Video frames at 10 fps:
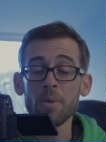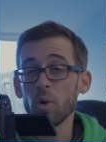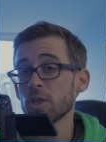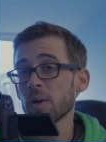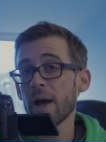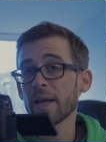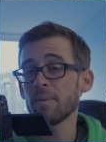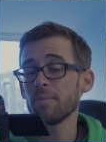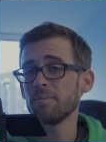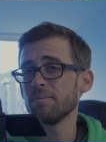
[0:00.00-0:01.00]
Also, I
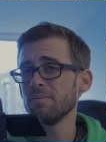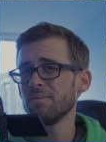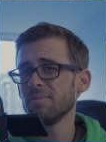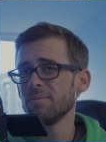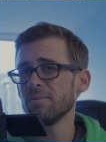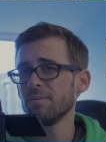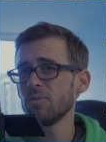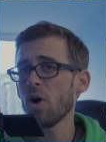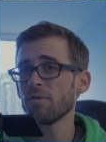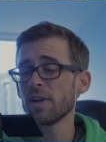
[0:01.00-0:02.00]
can
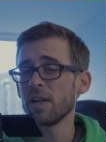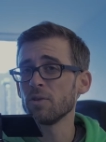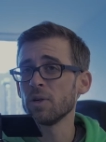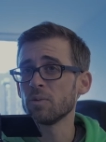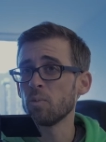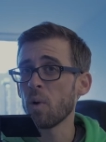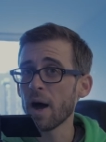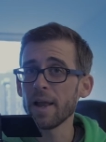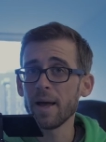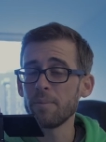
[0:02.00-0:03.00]
not really do it
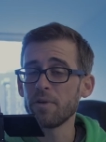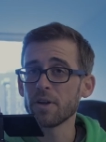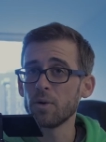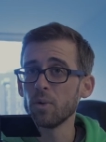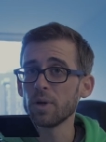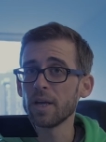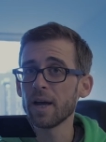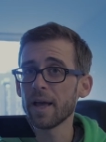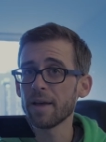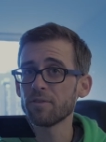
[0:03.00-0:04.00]
while I'm recording.
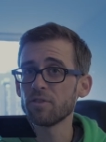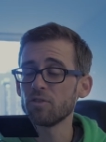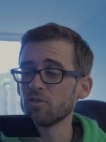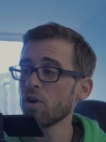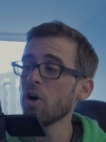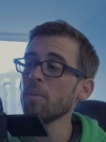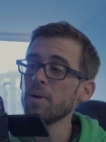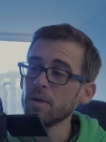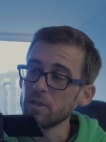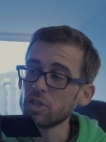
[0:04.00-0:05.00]
I have to stop,
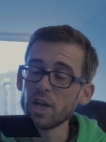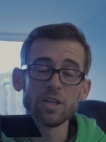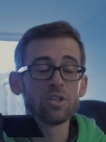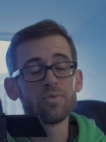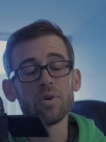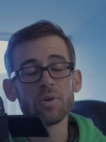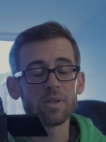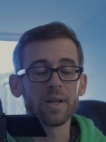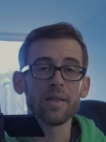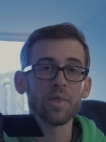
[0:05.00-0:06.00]
change the focal
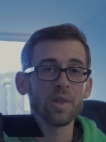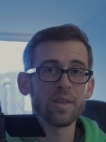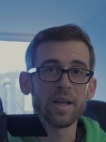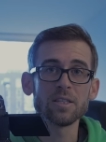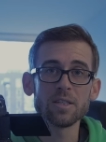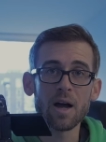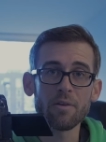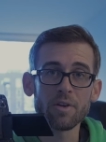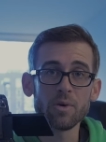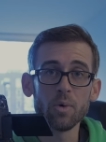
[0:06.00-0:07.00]
length, and then
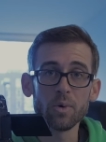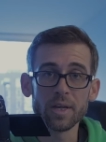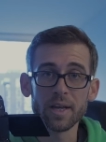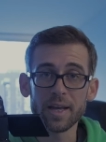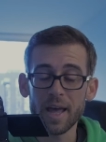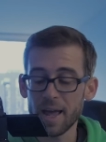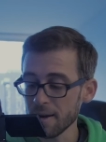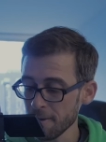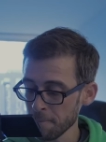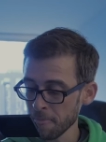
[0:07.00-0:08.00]
start recording
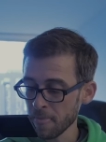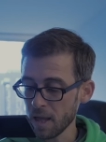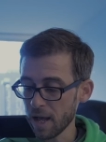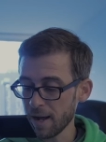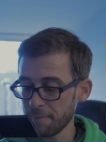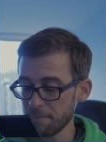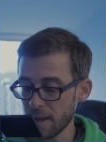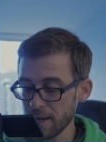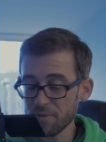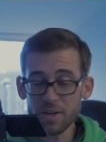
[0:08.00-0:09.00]
again.
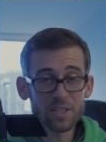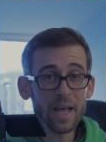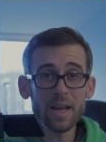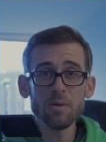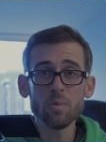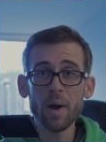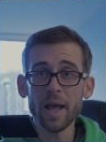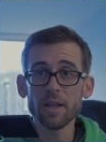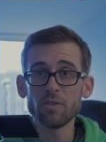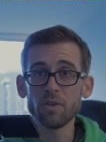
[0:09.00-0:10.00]
And if there's any
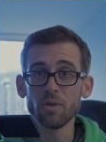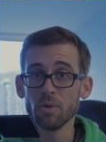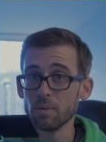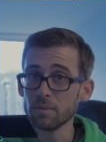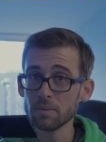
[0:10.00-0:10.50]
way to